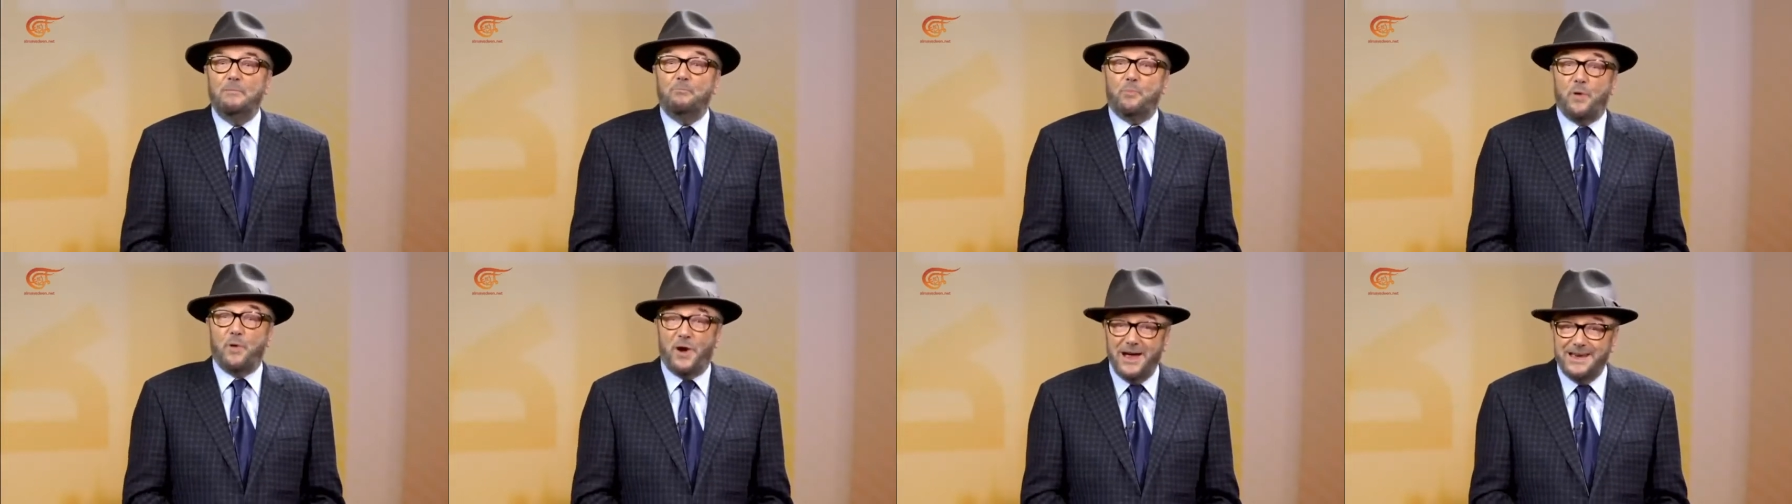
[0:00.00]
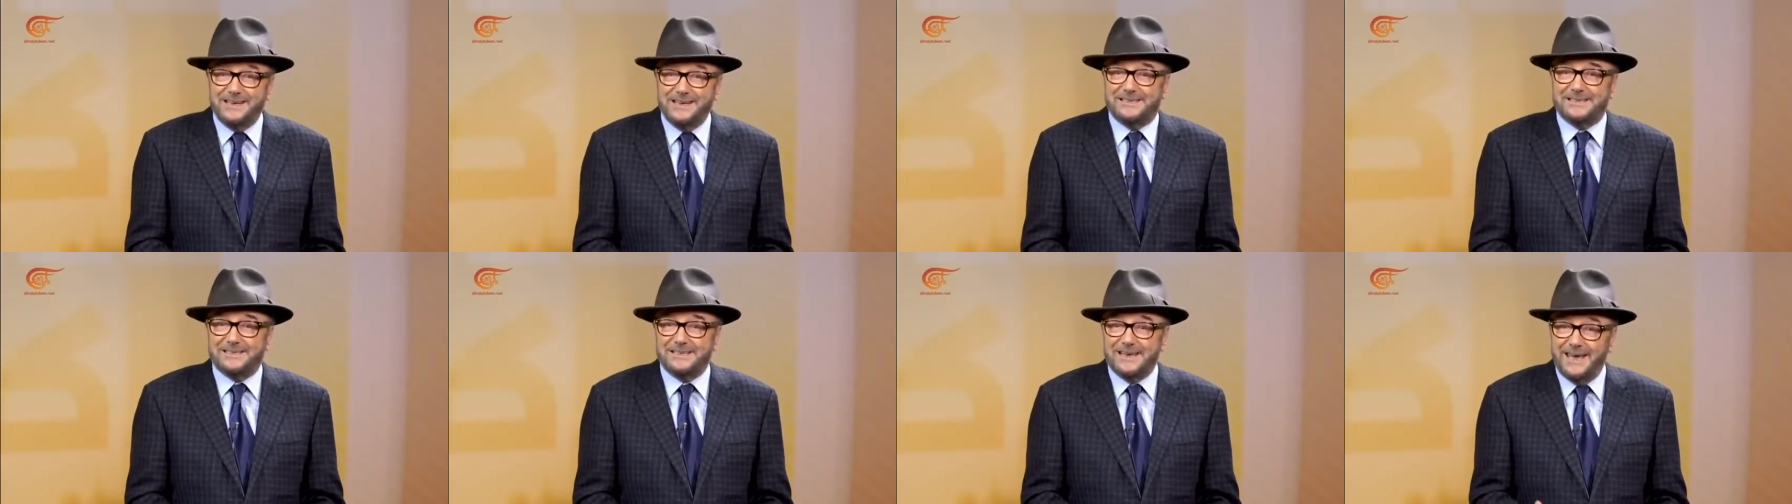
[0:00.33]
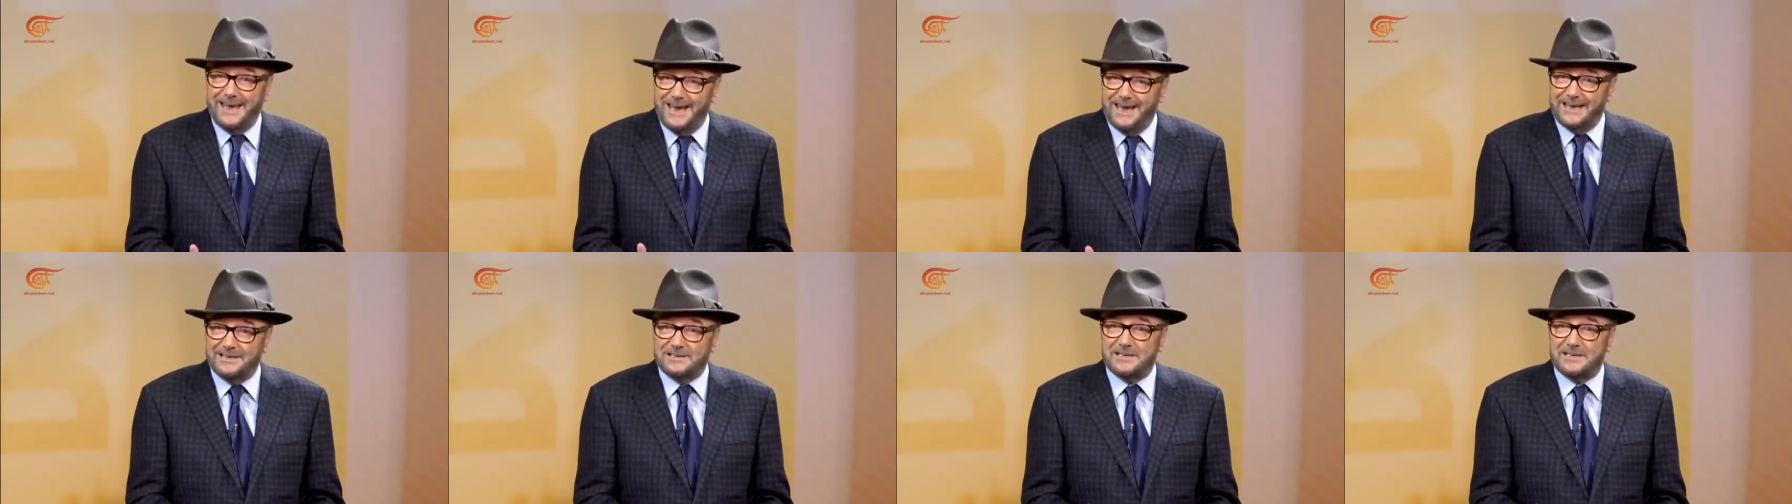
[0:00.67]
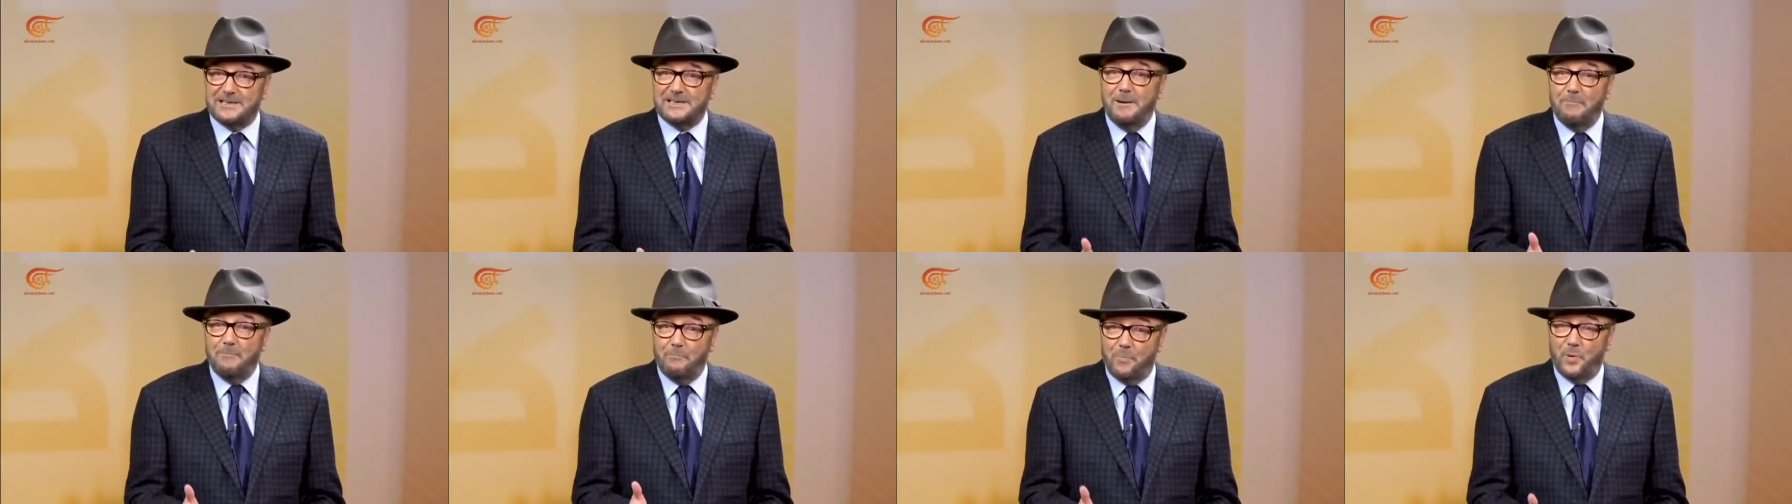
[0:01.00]
price
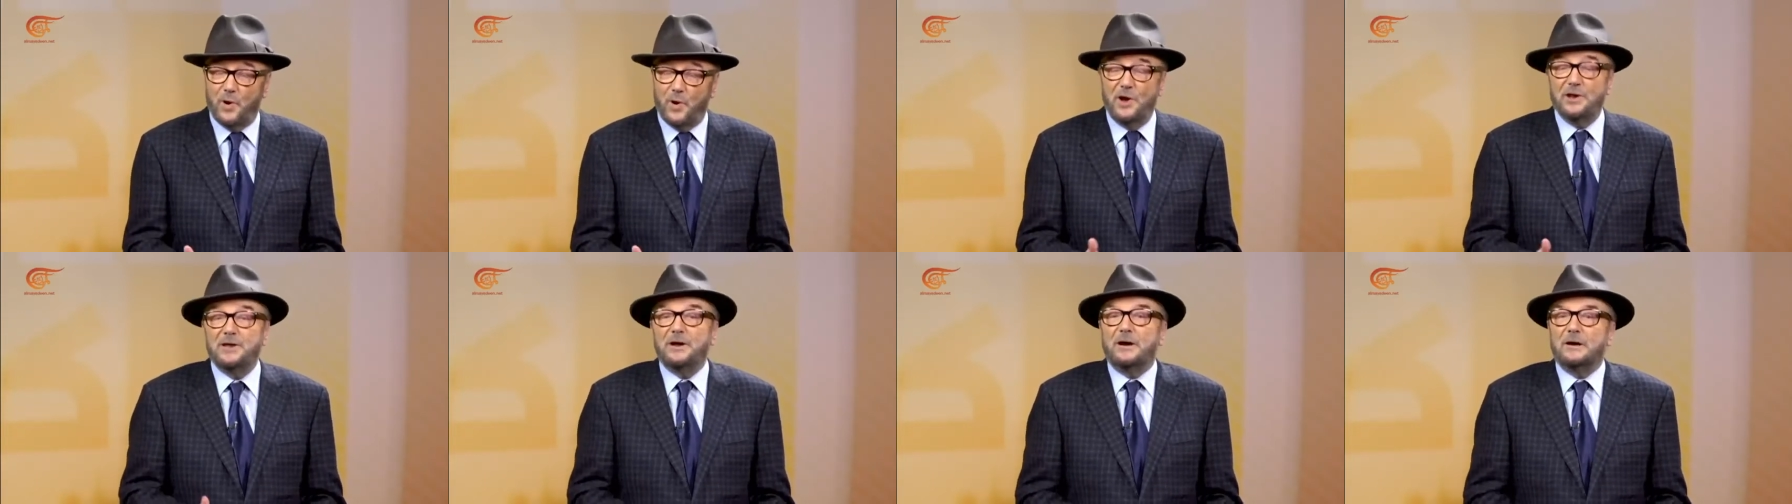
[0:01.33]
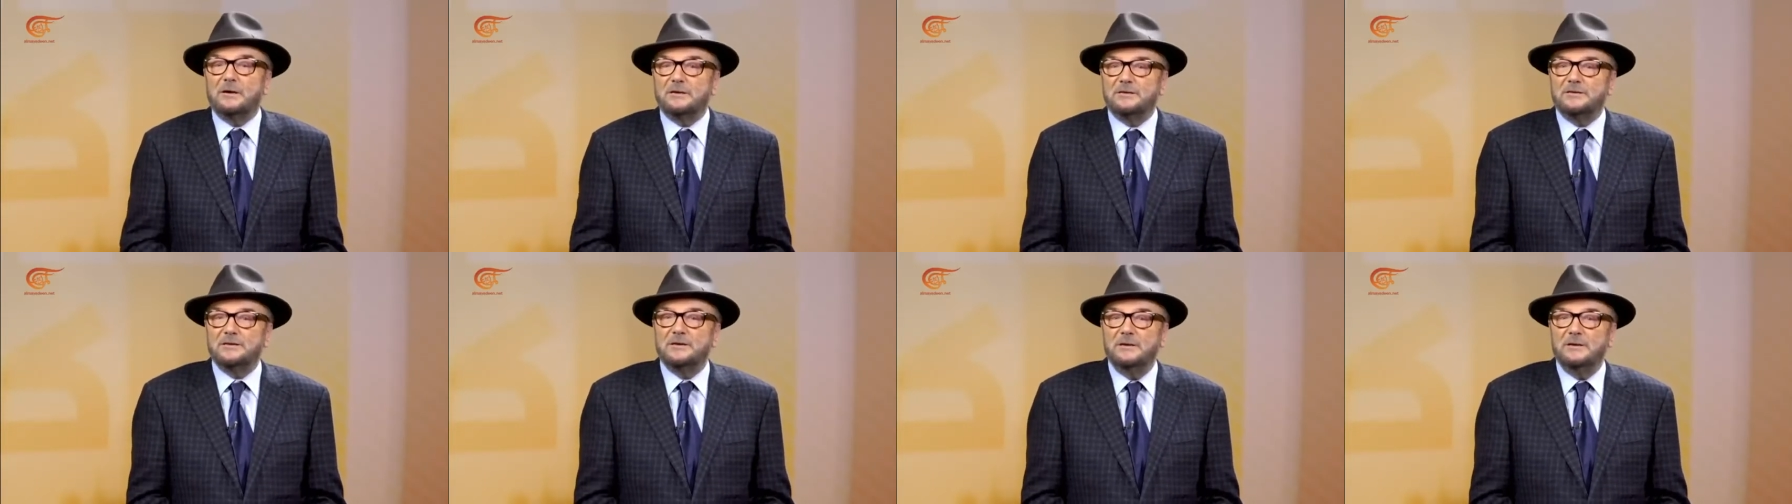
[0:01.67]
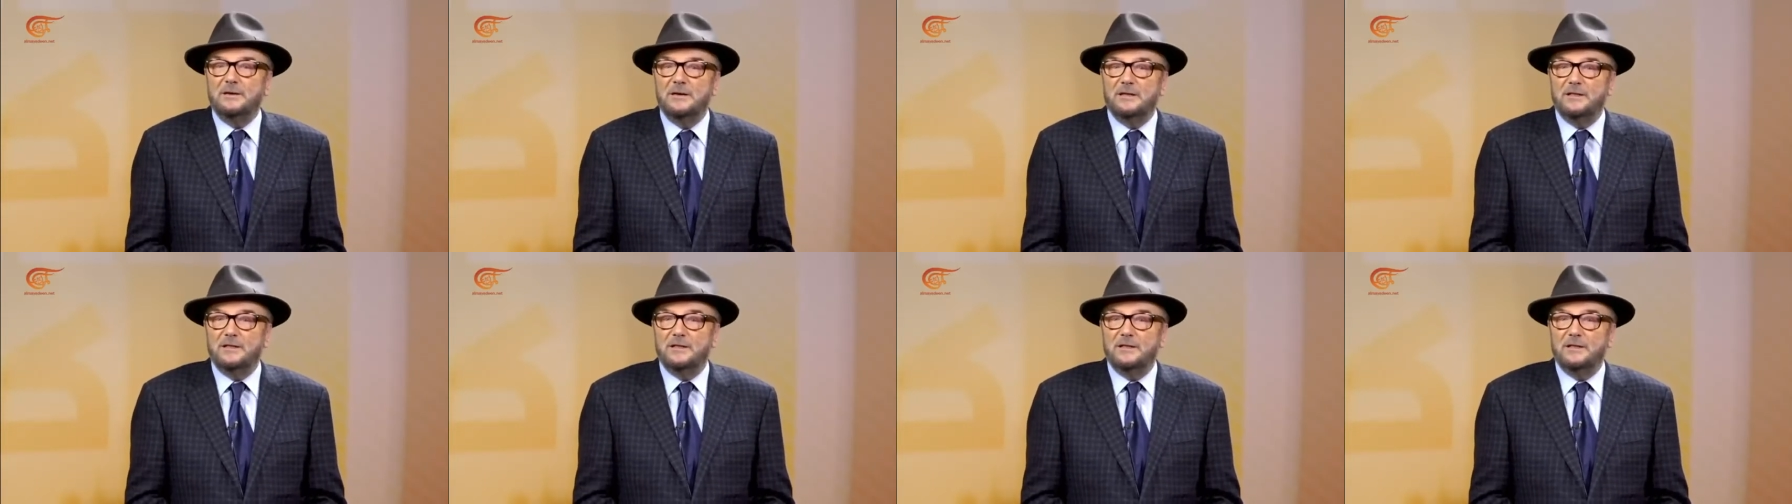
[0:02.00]
its product,